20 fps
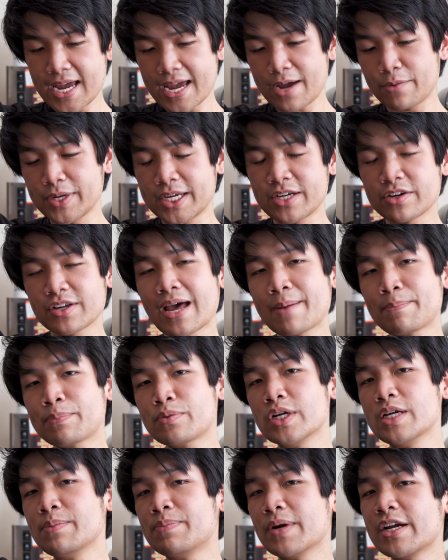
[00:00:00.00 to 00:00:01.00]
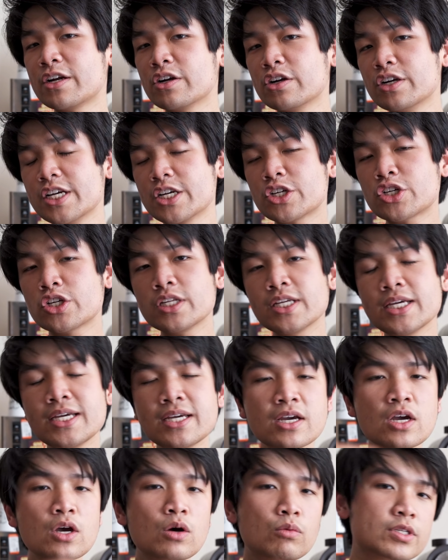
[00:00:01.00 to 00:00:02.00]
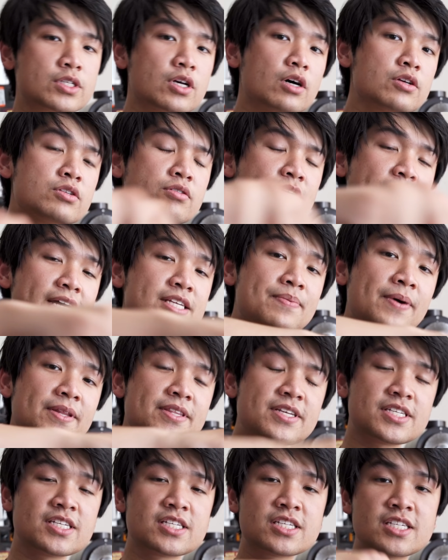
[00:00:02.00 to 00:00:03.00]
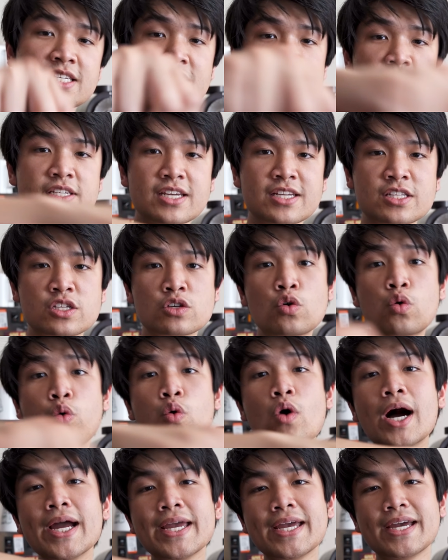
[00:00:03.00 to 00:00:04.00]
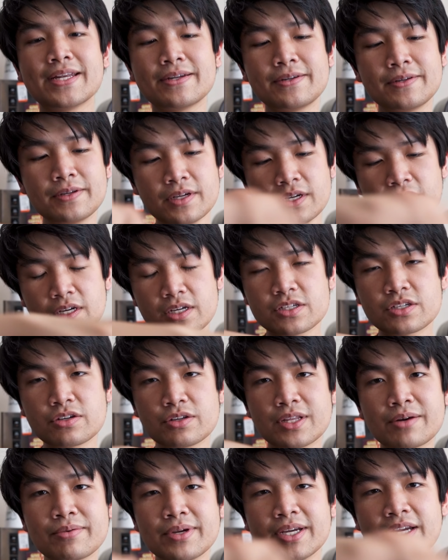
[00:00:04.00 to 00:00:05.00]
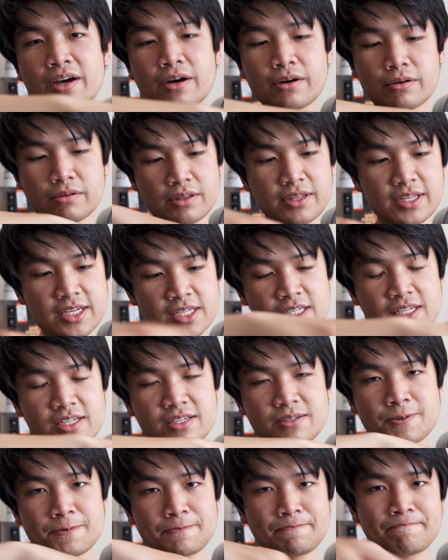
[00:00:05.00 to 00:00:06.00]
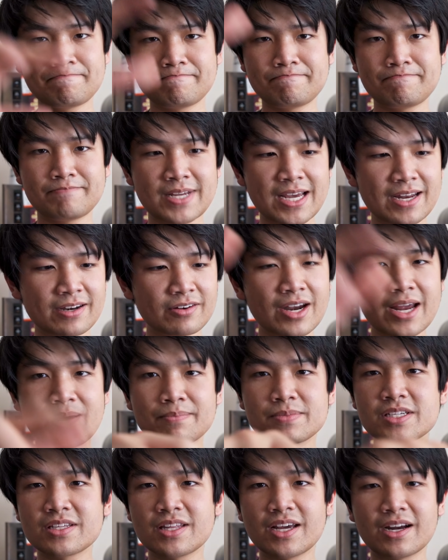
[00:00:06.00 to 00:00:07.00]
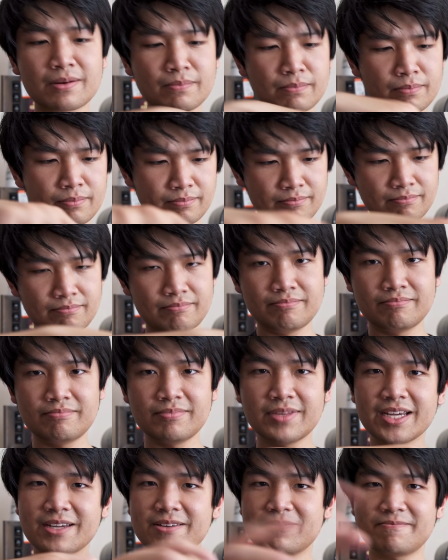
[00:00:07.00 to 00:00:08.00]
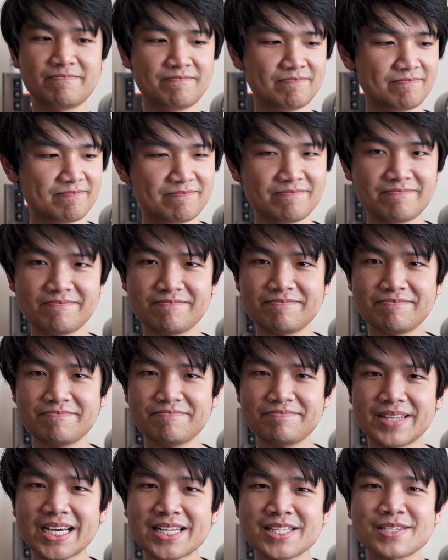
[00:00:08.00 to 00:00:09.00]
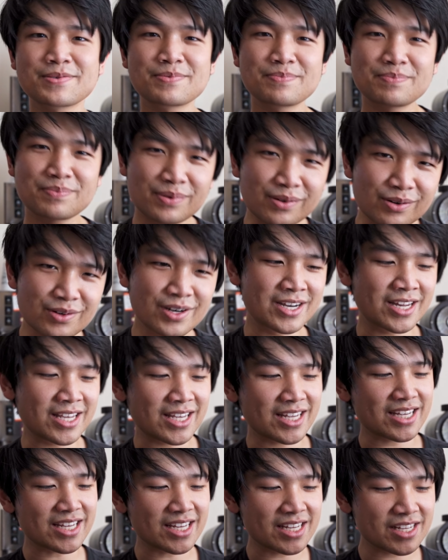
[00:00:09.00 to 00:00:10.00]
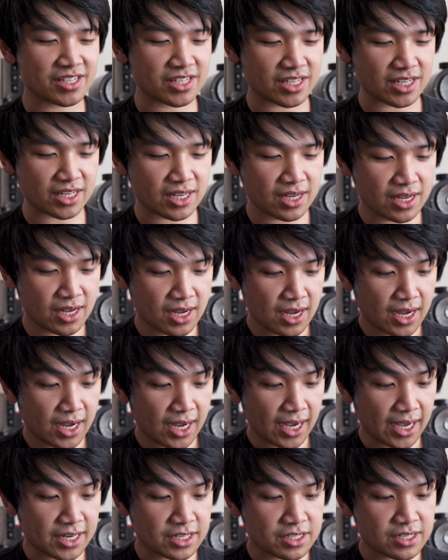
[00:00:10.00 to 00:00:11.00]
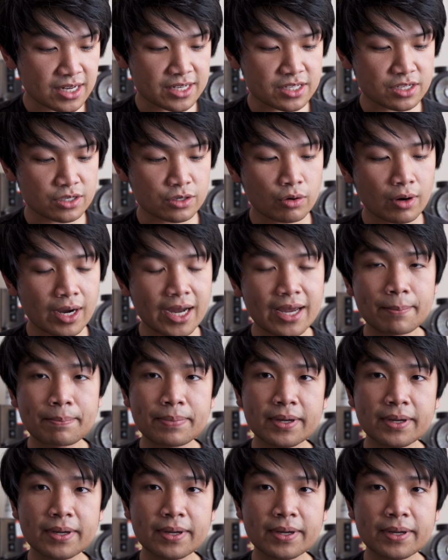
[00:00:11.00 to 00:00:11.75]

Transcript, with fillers: And we hear that pre-breaker initially. What's also nice about this is it's quiet. So there we go. This is 10 grams there. Like, that's pretty easy. And it's nice and quiet.